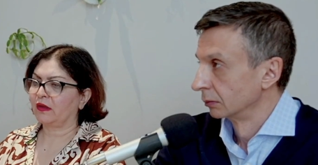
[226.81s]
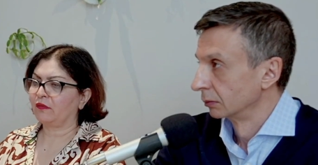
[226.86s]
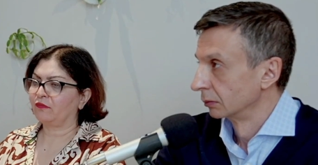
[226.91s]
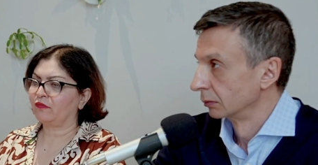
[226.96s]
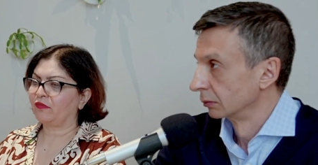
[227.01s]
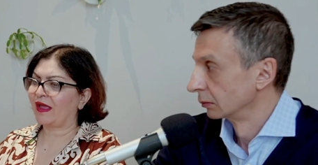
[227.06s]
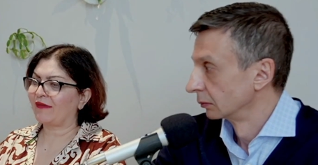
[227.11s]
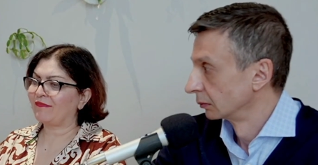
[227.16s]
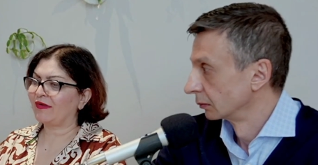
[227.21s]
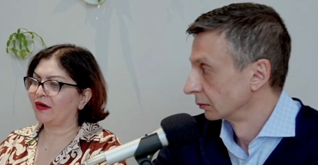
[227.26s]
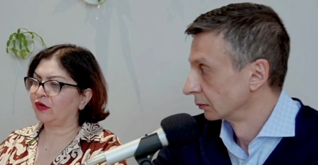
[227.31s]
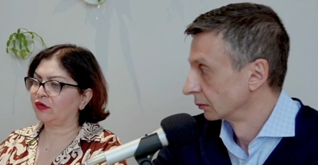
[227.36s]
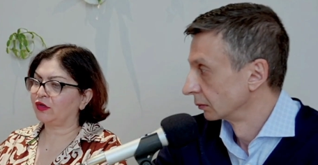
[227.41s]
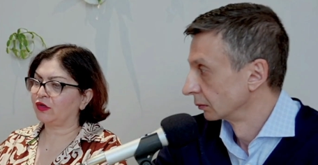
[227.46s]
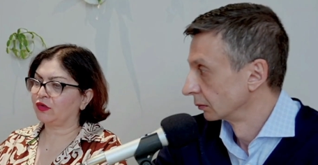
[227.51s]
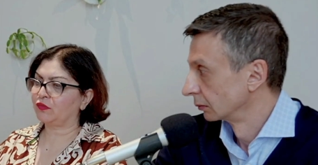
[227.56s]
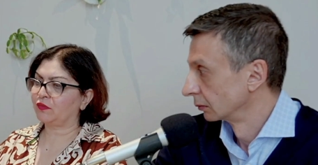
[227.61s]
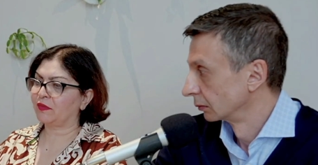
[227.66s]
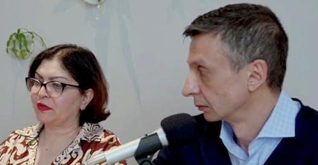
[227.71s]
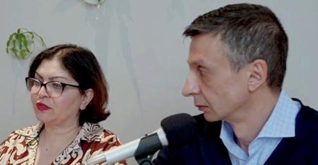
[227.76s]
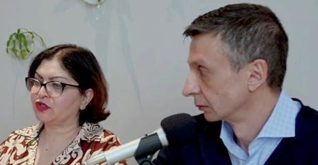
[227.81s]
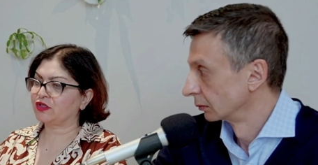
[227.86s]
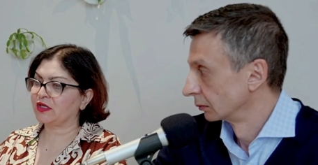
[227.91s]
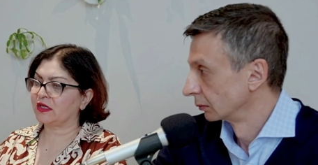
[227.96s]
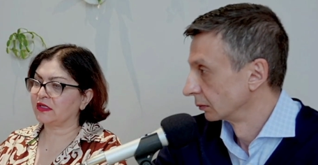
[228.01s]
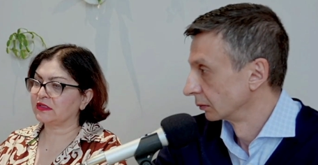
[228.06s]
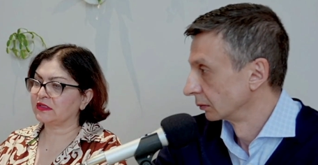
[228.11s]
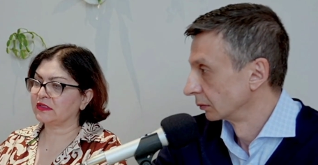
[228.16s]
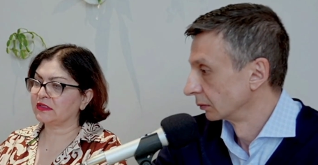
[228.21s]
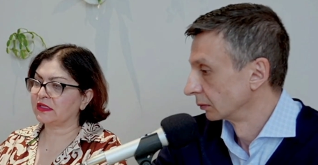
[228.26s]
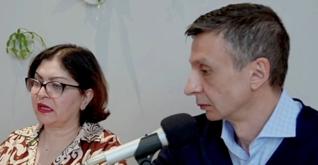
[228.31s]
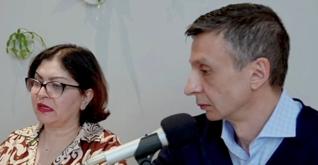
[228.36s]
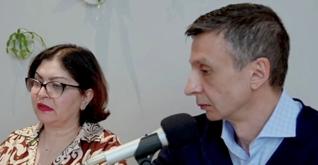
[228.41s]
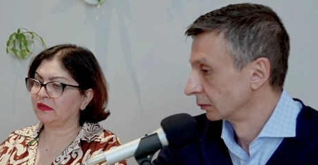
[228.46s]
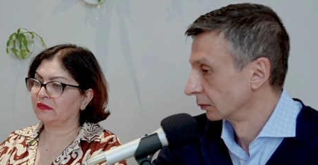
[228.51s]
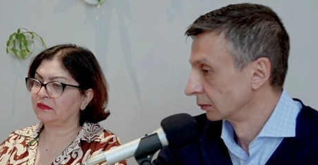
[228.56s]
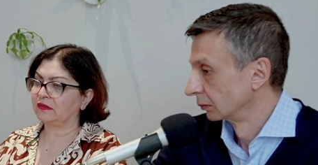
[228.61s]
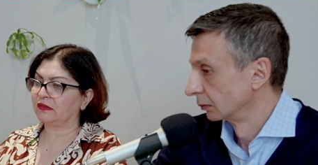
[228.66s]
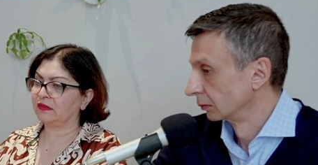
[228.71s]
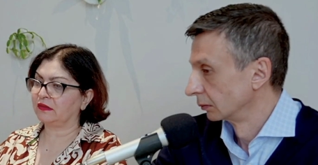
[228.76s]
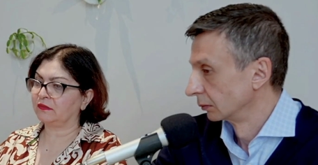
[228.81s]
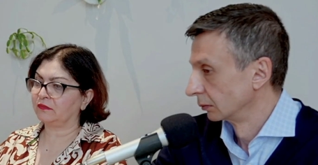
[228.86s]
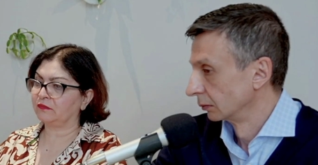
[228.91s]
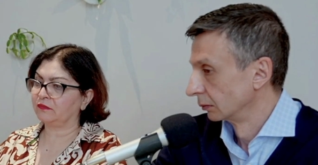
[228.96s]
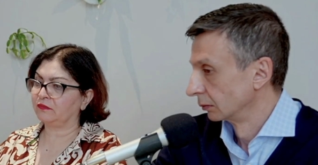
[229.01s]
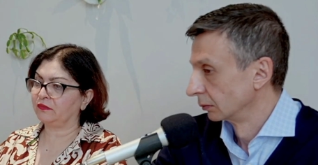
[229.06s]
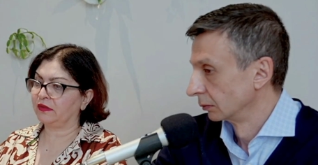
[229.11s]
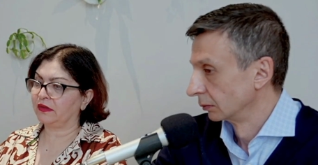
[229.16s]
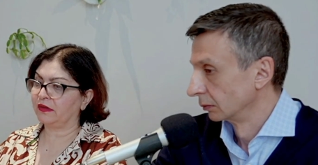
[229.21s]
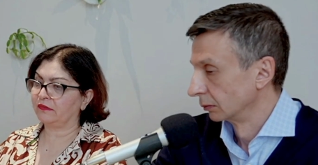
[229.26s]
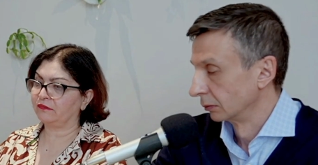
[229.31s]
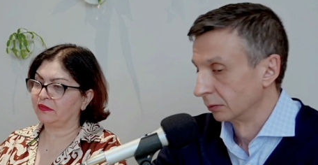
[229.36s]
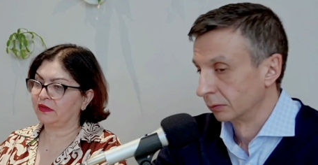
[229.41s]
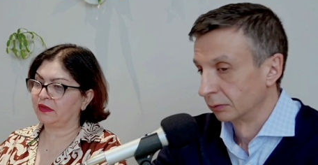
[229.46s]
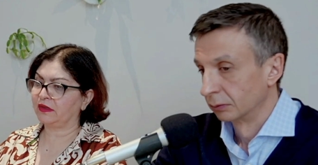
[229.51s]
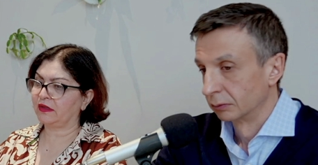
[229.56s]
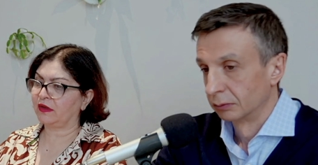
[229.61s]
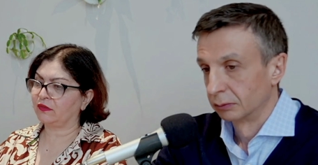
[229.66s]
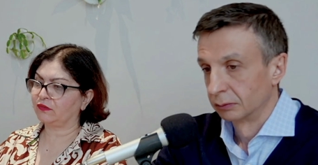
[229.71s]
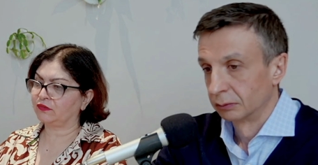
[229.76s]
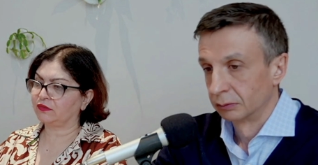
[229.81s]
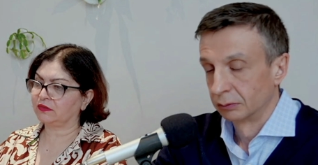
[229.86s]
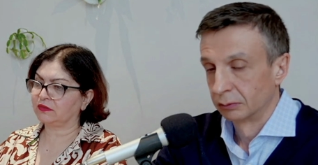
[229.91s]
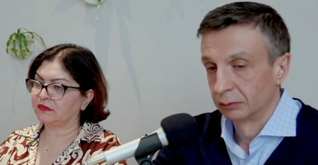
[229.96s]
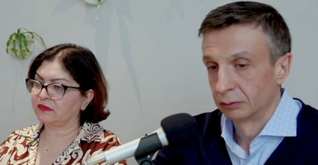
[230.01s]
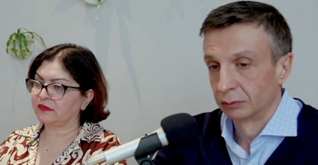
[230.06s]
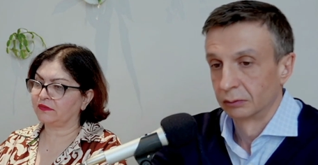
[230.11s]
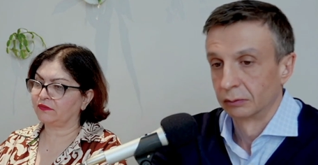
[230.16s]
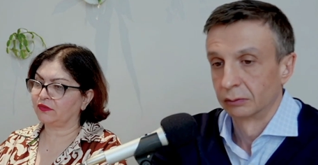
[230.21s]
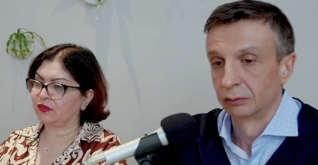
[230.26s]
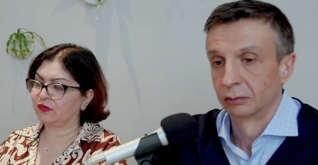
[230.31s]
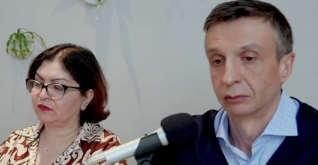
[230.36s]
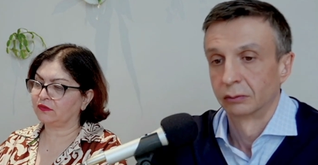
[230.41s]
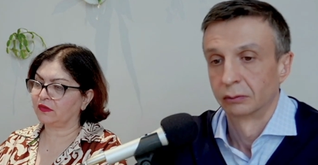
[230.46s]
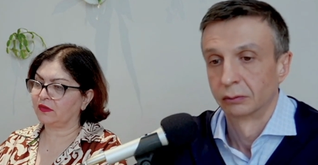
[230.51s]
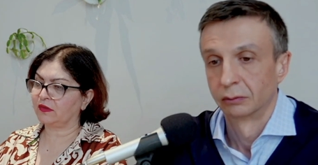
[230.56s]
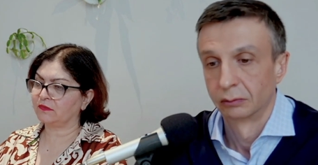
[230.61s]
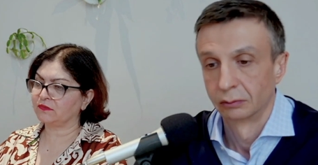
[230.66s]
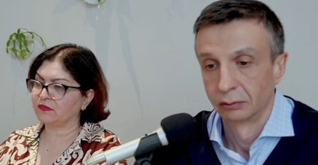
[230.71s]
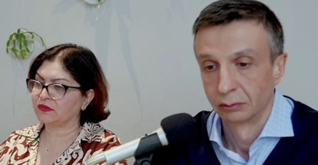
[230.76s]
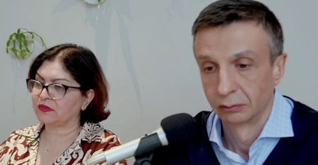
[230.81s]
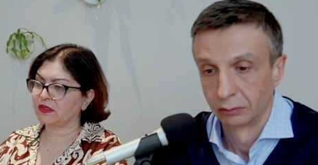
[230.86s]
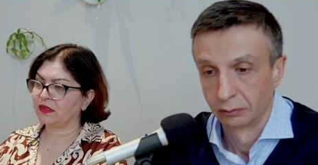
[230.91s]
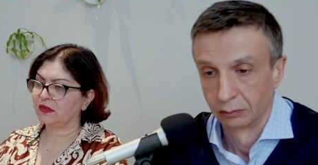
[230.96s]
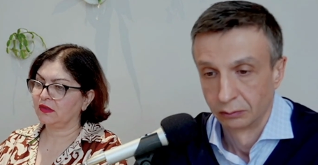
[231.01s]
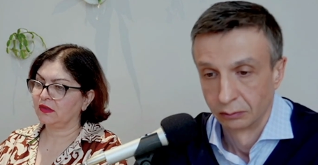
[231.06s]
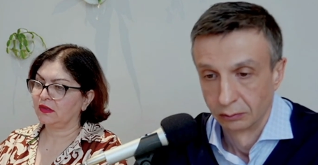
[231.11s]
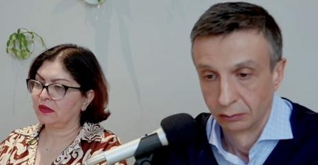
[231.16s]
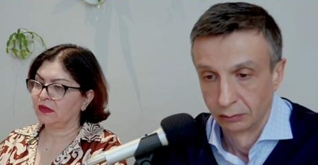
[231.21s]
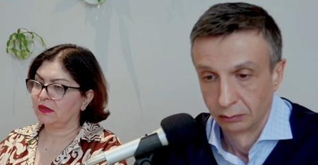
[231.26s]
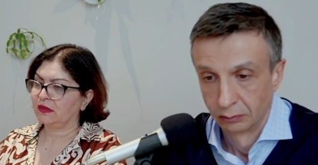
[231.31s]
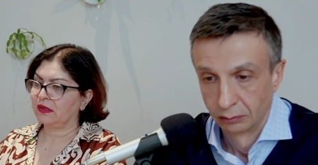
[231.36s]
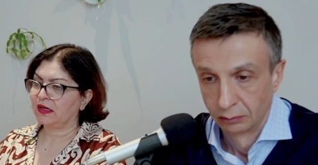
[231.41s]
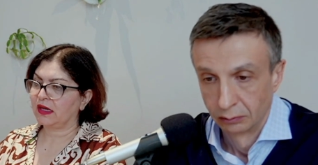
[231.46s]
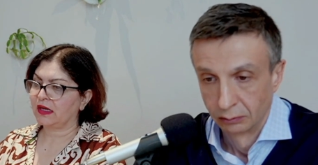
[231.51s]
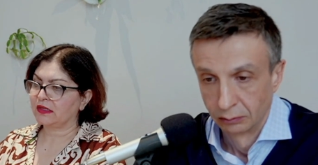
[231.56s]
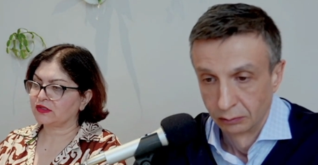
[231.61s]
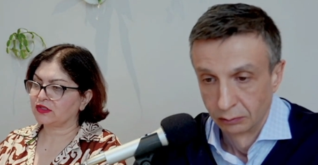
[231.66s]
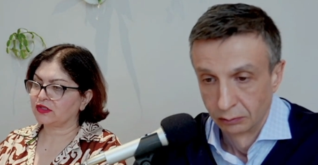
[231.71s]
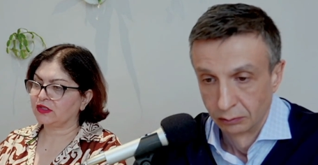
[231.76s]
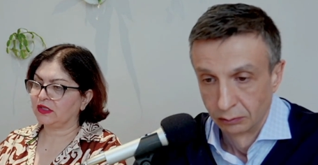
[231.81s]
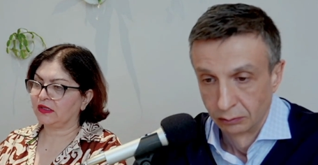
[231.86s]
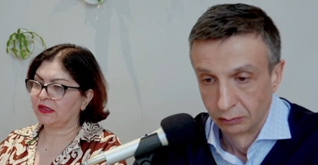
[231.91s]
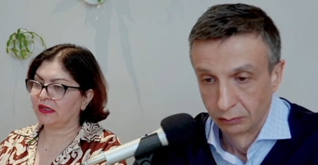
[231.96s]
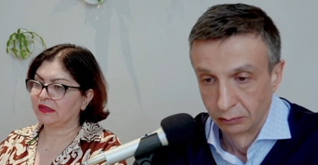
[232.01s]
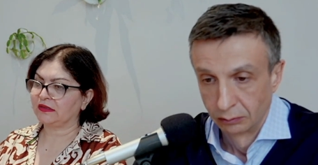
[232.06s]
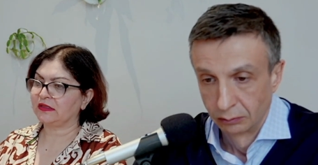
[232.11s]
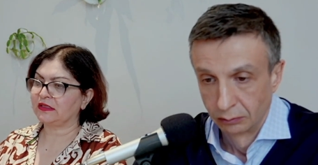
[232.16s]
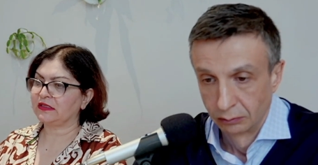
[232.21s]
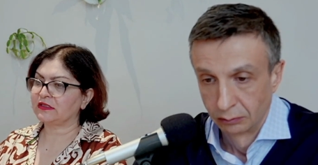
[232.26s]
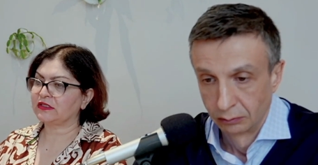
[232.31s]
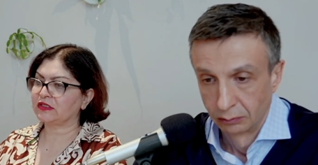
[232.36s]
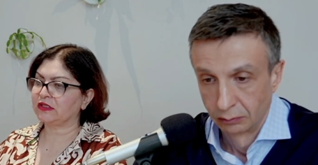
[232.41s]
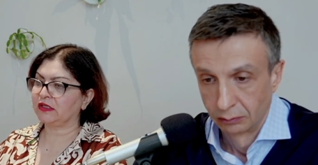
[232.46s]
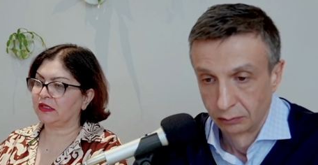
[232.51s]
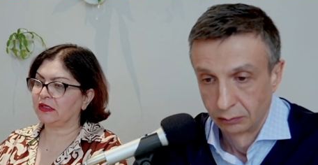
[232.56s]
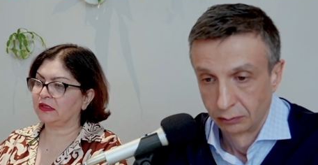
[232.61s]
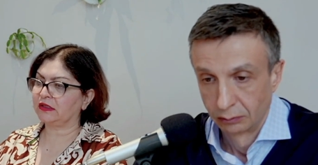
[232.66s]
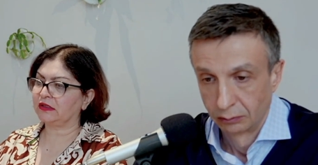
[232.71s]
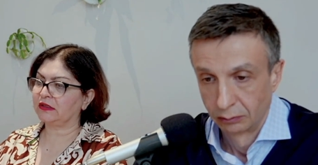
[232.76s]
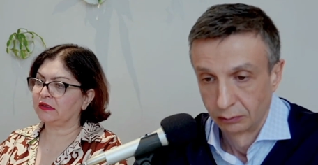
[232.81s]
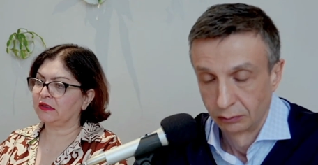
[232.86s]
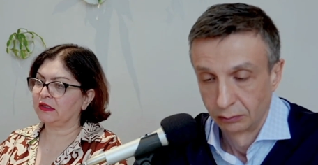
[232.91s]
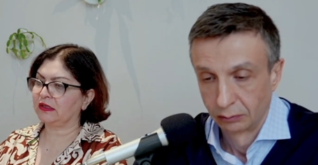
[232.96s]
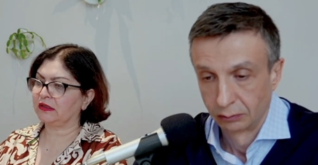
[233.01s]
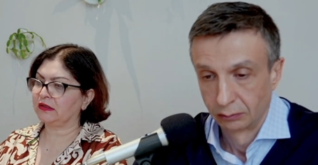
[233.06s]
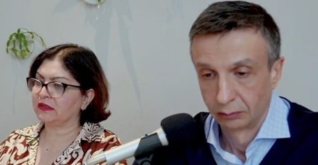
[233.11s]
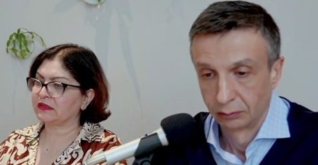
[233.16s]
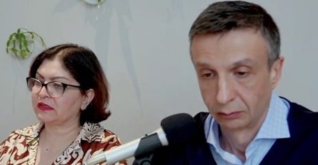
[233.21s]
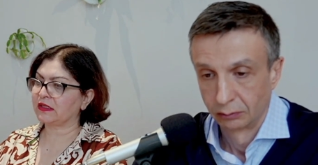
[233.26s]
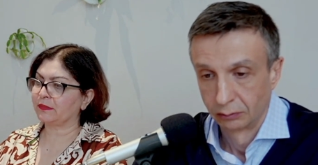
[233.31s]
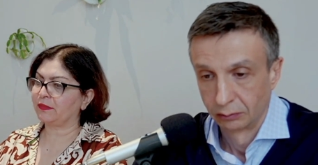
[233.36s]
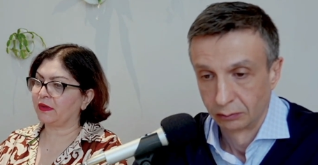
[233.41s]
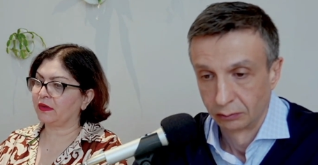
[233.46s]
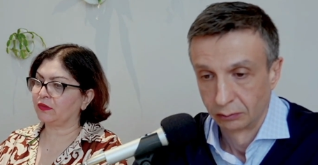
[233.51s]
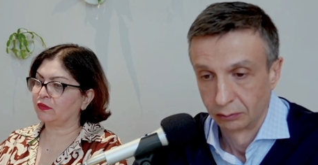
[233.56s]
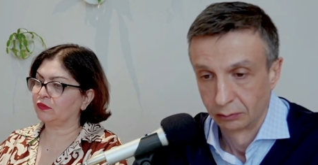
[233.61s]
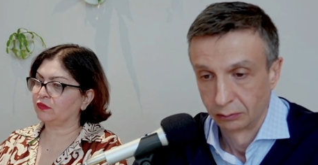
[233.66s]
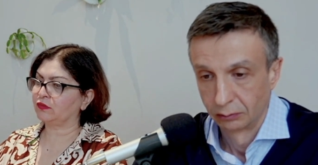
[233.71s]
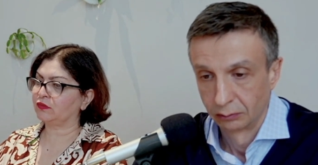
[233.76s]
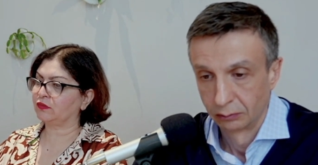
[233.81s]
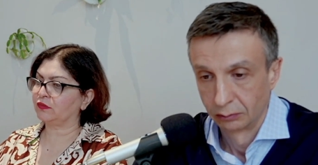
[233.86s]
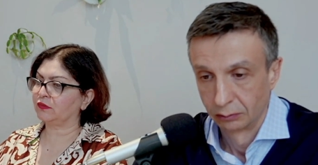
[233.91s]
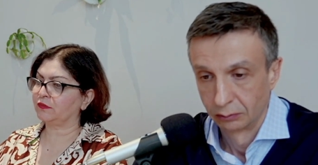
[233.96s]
Speaker 1: we have another question that we have encountered several times last year and this year, and is about